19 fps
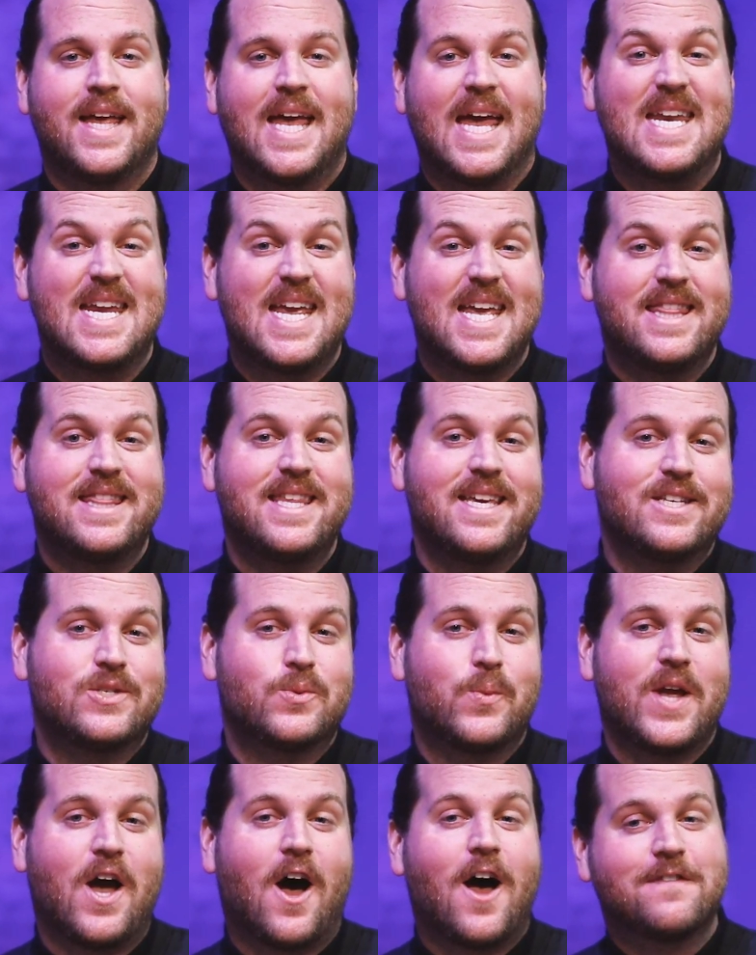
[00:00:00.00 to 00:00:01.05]
And in these,
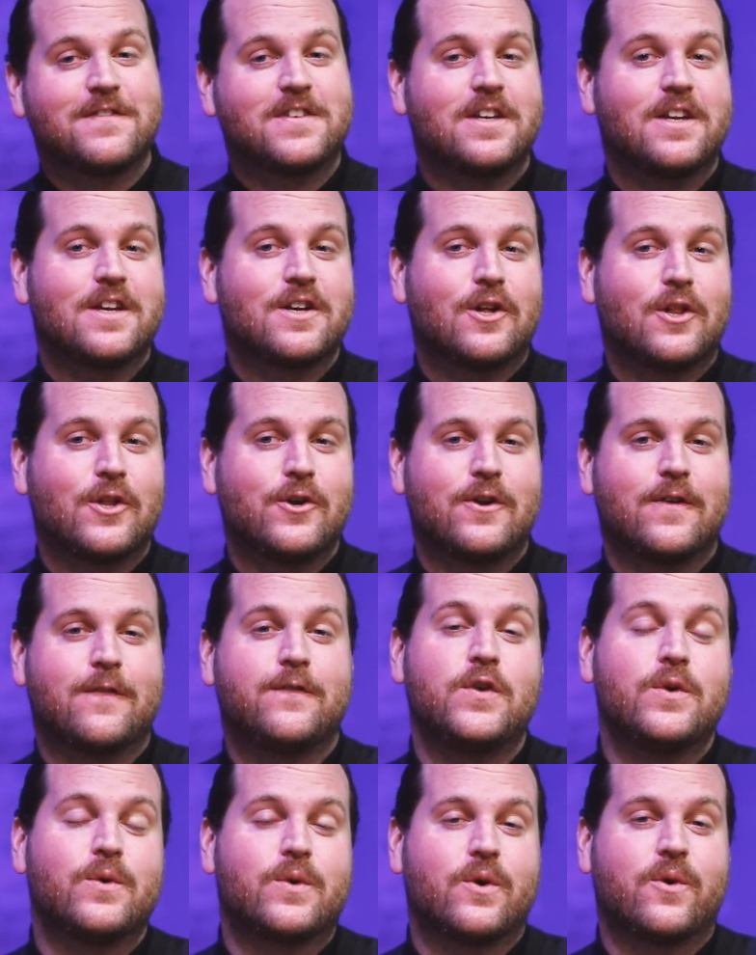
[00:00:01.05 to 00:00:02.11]
we often include a
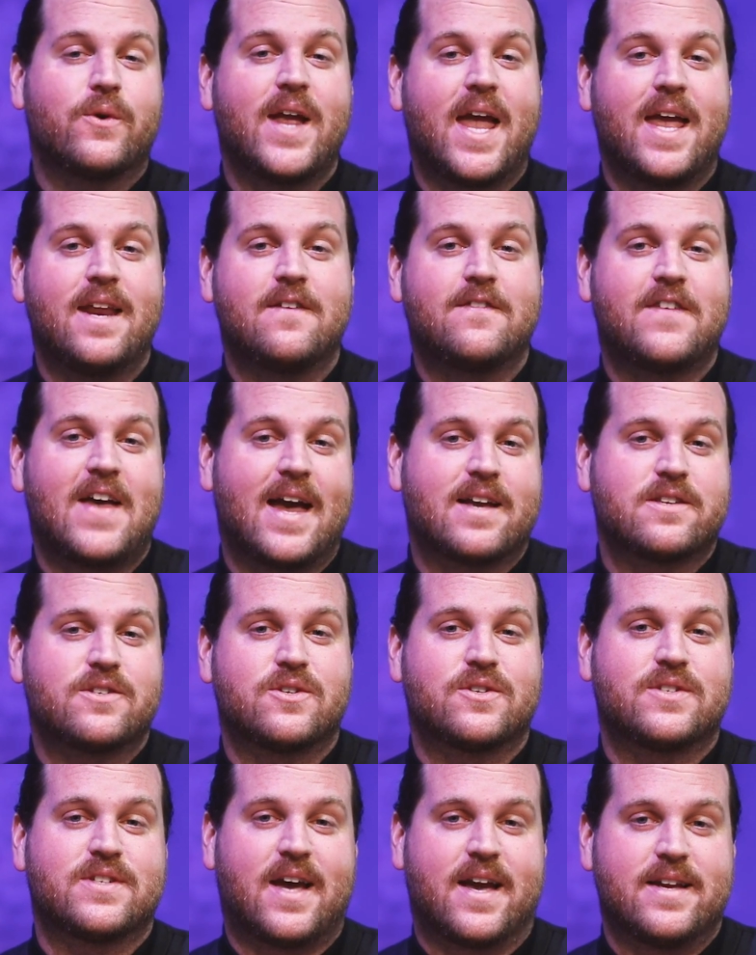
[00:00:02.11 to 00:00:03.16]
few creative
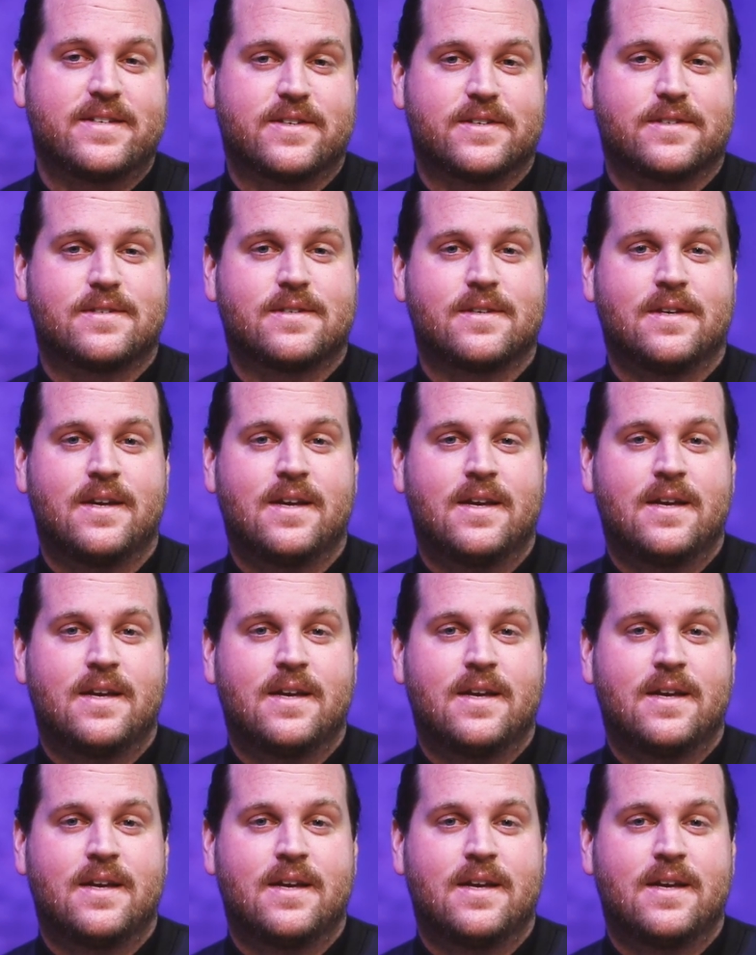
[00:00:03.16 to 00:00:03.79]
exercises.